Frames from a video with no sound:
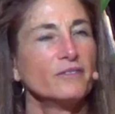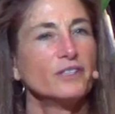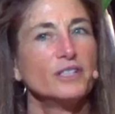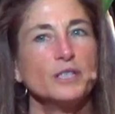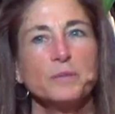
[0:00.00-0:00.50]
of
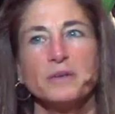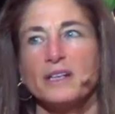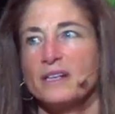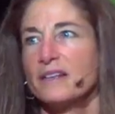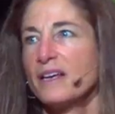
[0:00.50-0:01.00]
the
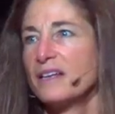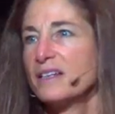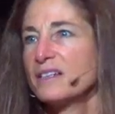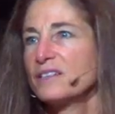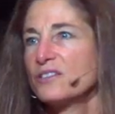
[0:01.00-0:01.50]
deepening then
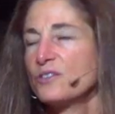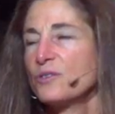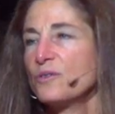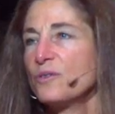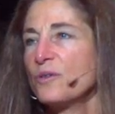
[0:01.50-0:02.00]
is
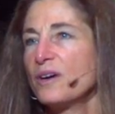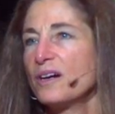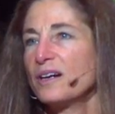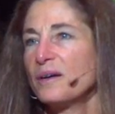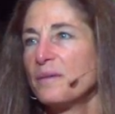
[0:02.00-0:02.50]
to,
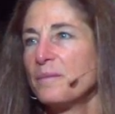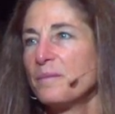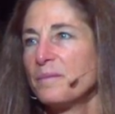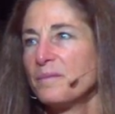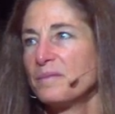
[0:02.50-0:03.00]

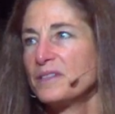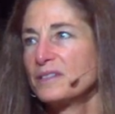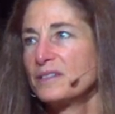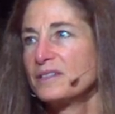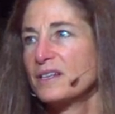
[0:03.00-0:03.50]

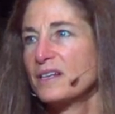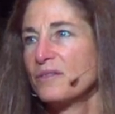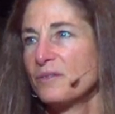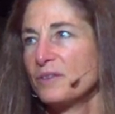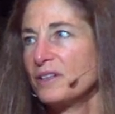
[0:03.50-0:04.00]
this is
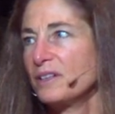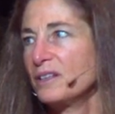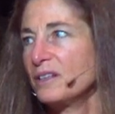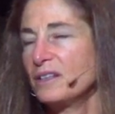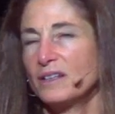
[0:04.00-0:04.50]

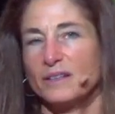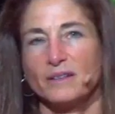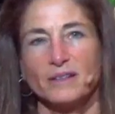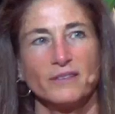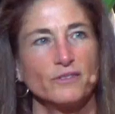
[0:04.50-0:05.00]
really,
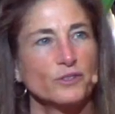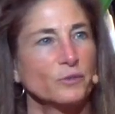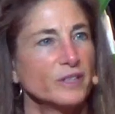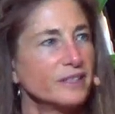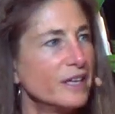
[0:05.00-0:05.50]
if there's
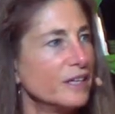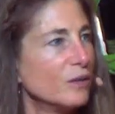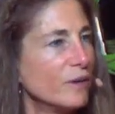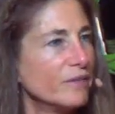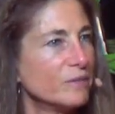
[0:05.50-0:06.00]
one
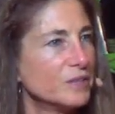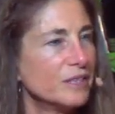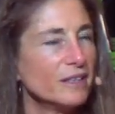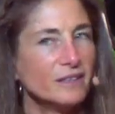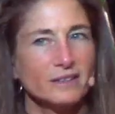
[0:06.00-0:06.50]
takeaway from
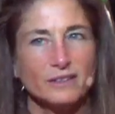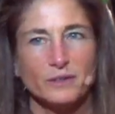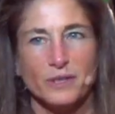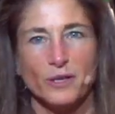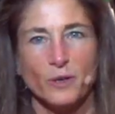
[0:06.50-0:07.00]
tonight, this
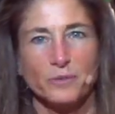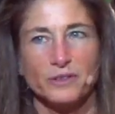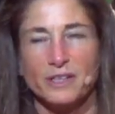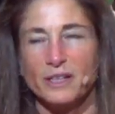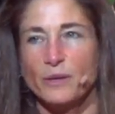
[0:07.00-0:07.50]
is what I hope
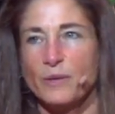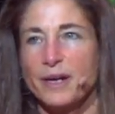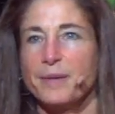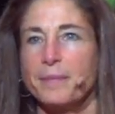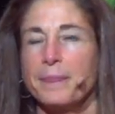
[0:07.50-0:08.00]
you'll take
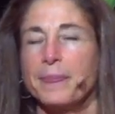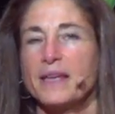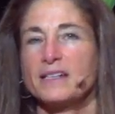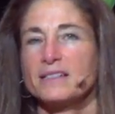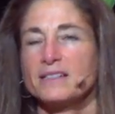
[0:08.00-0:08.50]
away,
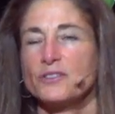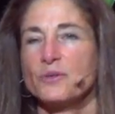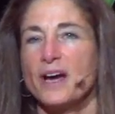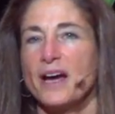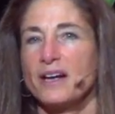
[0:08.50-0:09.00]
is
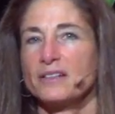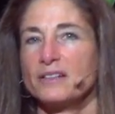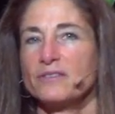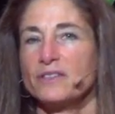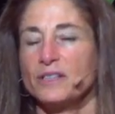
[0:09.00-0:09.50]
to
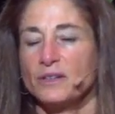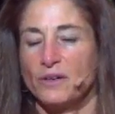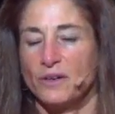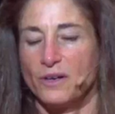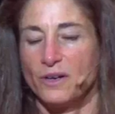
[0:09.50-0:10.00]
actively,
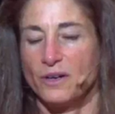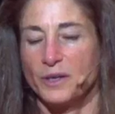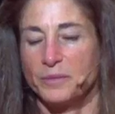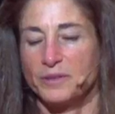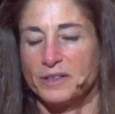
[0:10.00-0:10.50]

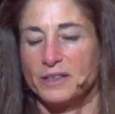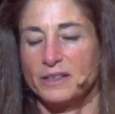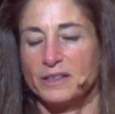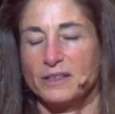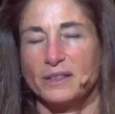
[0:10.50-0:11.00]

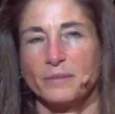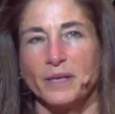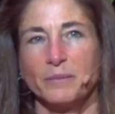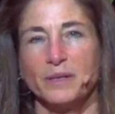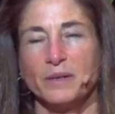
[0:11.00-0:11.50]
audibly, it
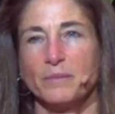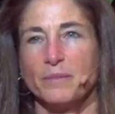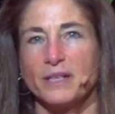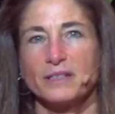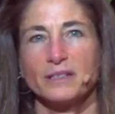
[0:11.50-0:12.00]
may be
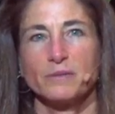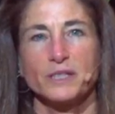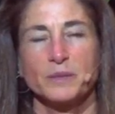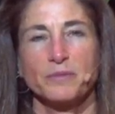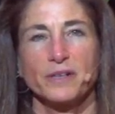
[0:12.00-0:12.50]
mentally
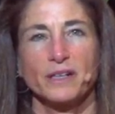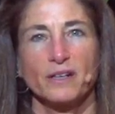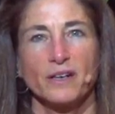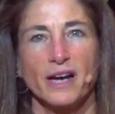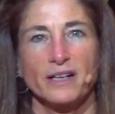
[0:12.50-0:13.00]
whispering
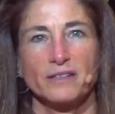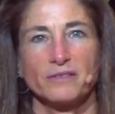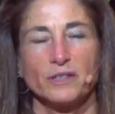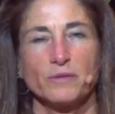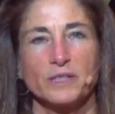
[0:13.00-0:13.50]
or
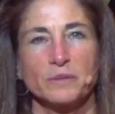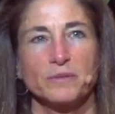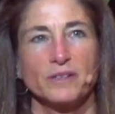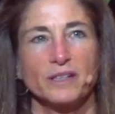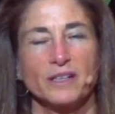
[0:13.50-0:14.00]
actively
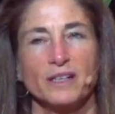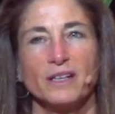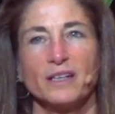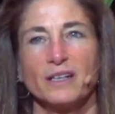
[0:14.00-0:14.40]
whispering,